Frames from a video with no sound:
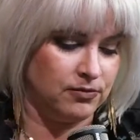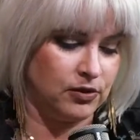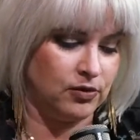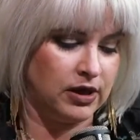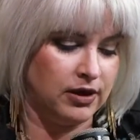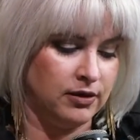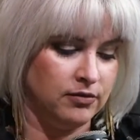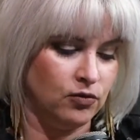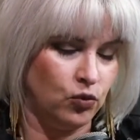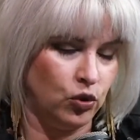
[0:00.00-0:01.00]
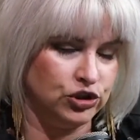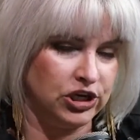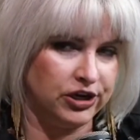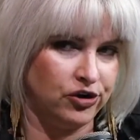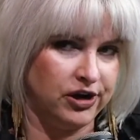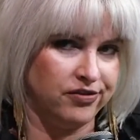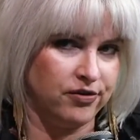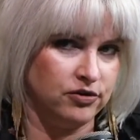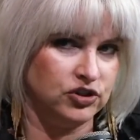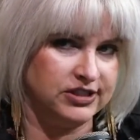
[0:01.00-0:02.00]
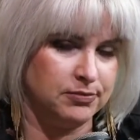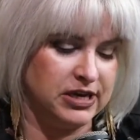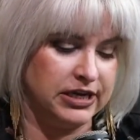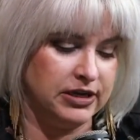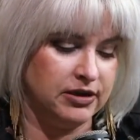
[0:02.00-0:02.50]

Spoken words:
Okay, we'll check your answer in just a minute.